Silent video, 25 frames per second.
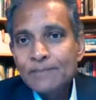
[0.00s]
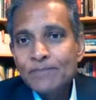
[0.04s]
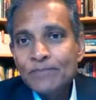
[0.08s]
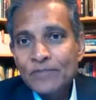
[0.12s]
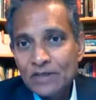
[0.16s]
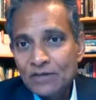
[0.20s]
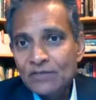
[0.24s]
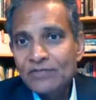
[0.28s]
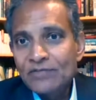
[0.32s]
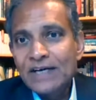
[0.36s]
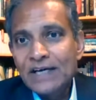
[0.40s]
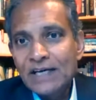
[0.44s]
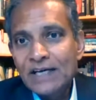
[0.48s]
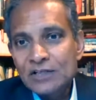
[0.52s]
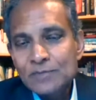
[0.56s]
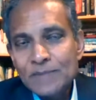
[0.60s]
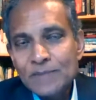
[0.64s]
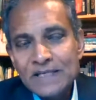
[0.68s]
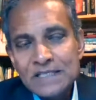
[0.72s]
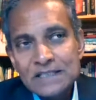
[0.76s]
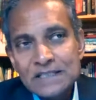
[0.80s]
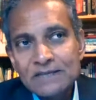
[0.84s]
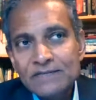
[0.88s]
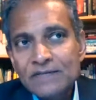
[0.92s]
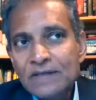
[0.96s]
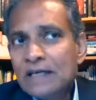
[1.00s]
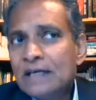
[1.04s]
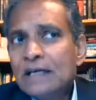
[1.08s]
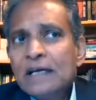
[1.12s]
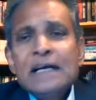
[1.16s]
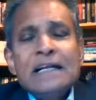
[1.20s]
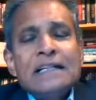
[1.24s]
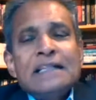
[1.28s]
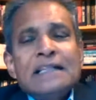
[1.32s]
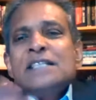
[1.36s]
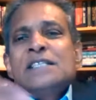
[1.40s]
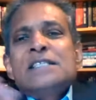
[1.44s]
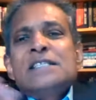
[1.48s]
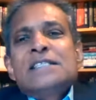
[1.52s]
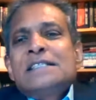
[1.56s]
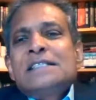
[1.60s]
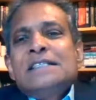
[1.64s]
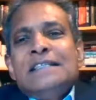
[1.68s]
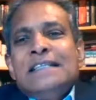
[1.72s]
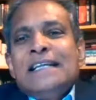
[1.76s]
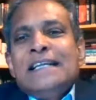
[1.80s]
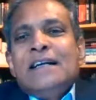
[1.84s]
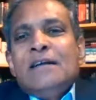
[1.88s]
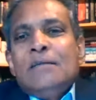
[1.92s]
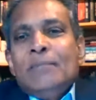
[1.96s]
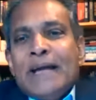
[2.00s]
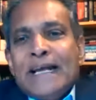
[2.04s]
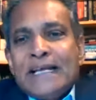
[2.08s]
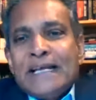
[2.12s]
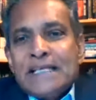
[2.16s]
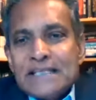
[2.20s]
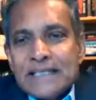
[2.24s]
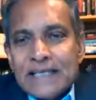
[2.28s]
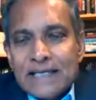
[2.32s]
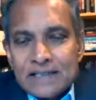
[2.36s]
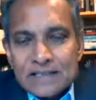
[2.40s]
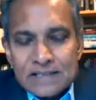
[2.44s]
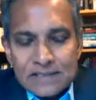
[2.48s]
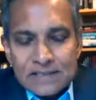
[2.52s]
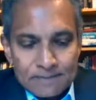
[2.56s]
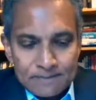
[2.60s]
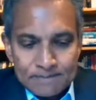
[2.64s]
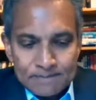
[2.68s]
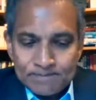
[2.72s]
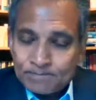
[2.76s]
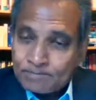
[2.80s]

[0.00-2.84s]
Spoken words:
is very expensive. This didn't make sense.